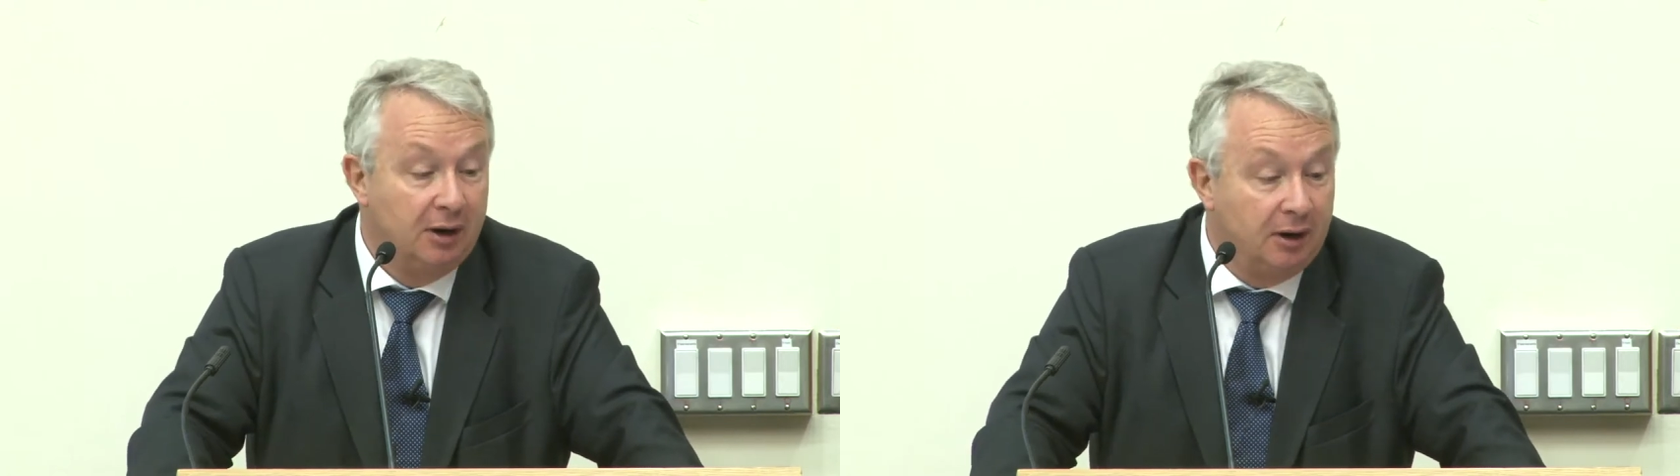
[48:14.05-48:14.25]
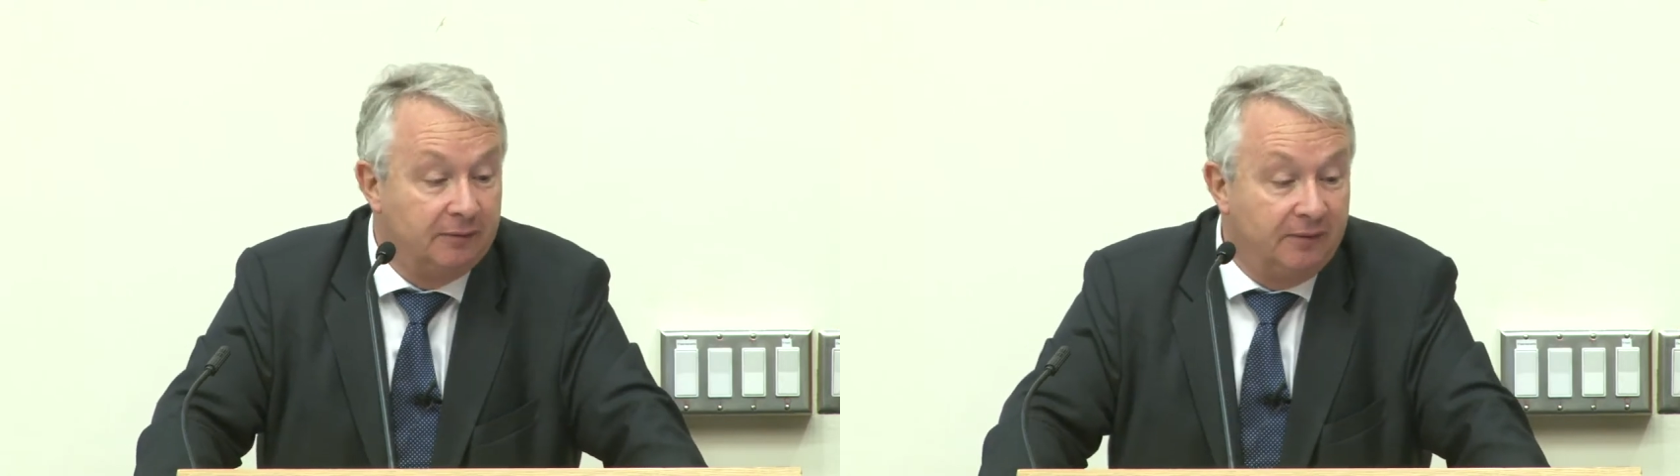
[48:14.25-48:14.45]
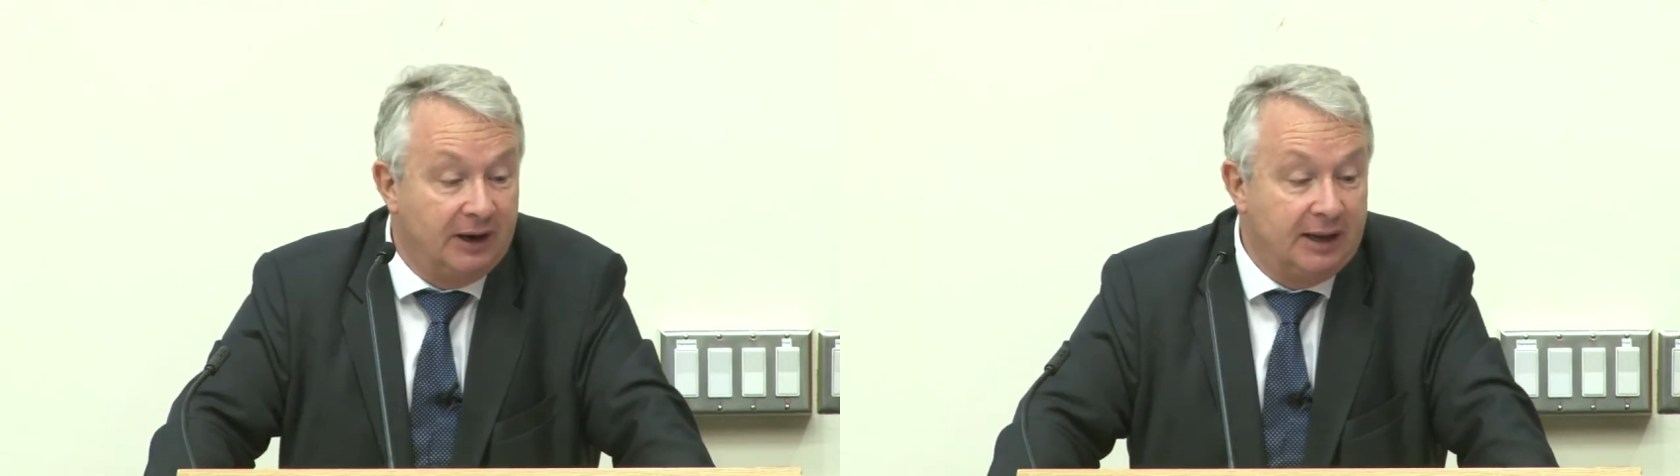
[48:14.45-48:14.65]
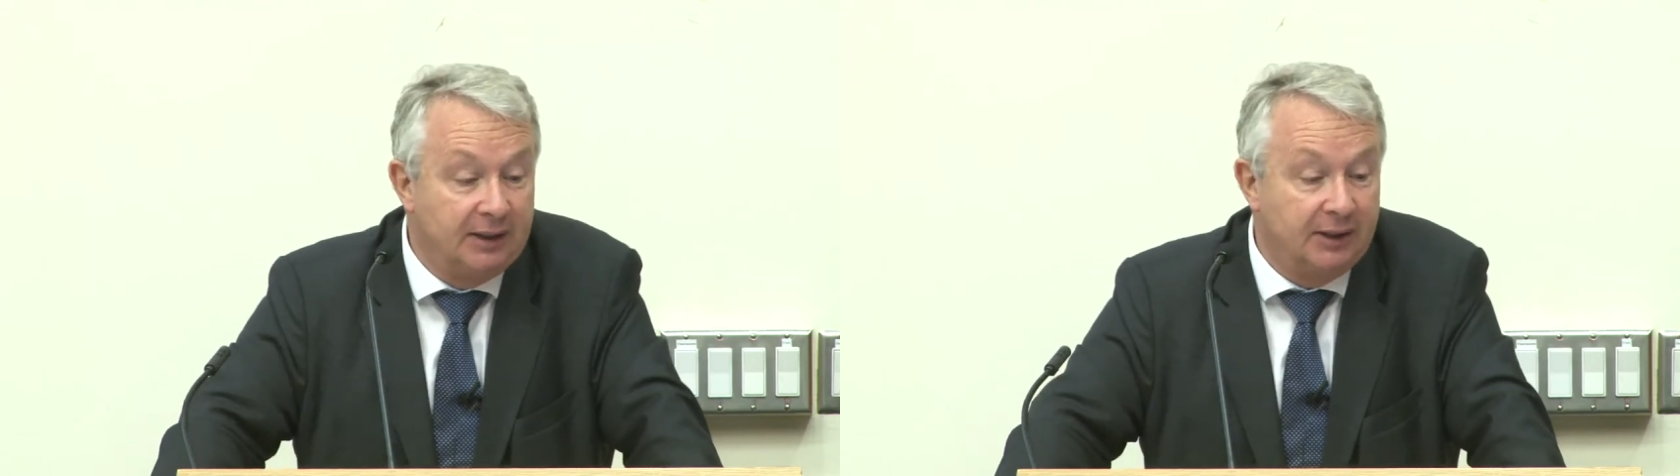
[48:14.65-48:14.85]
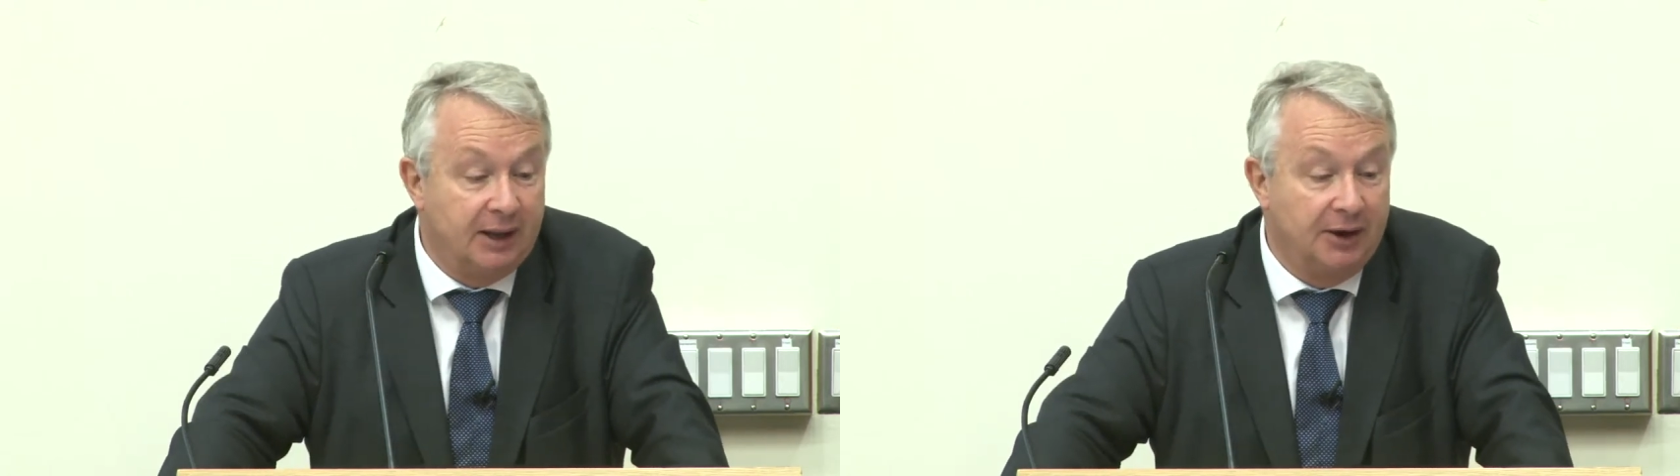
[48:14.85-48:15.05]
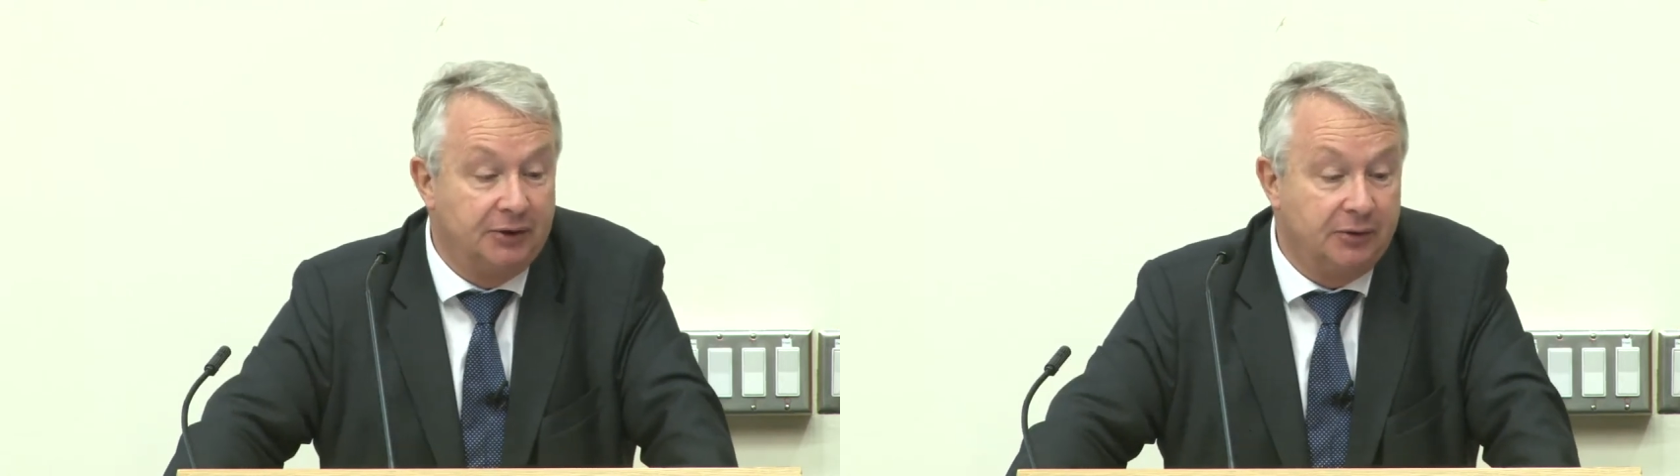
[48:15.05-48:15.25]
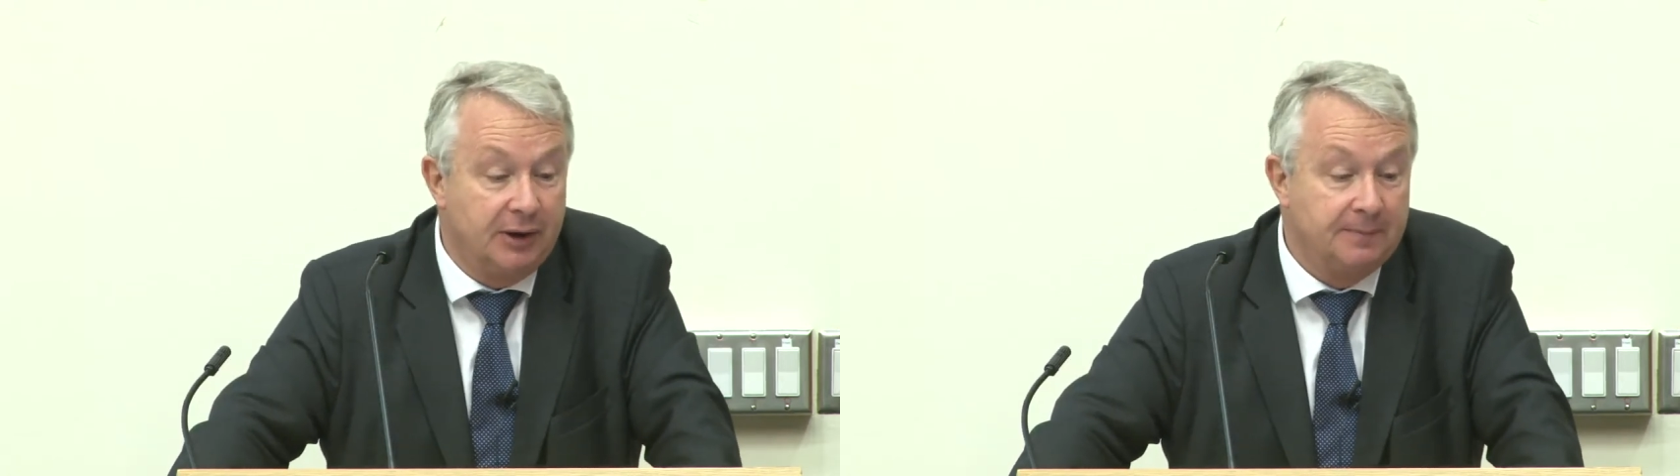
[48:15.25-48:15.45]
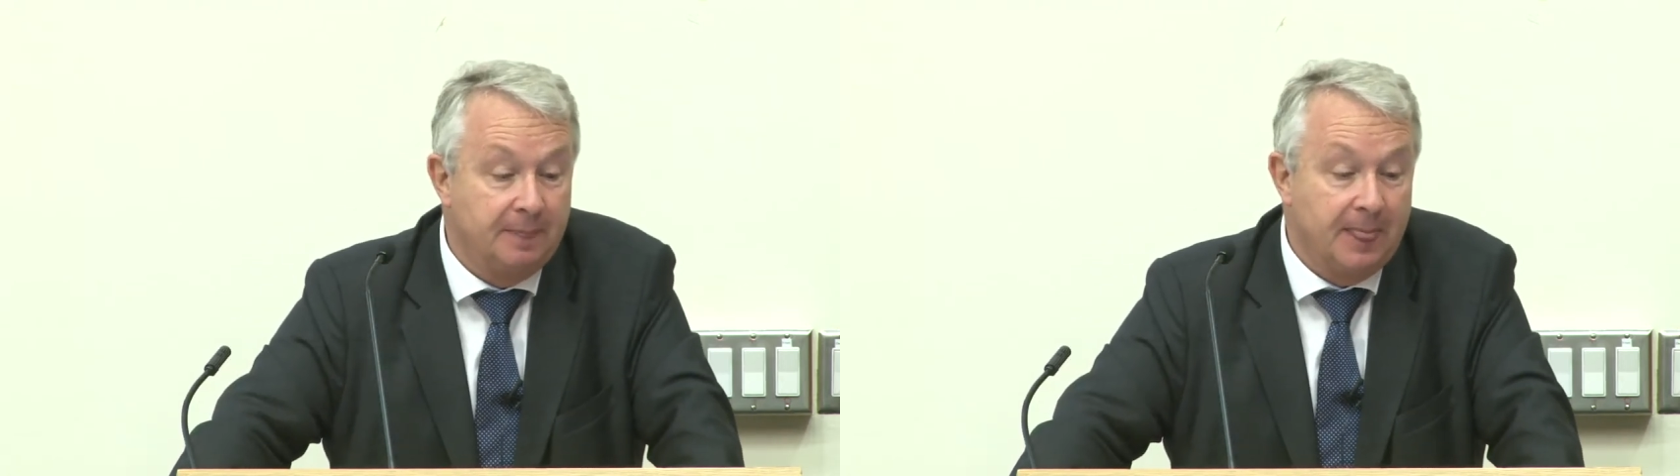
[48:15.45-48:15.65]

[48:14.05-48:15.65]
are fleeing the country.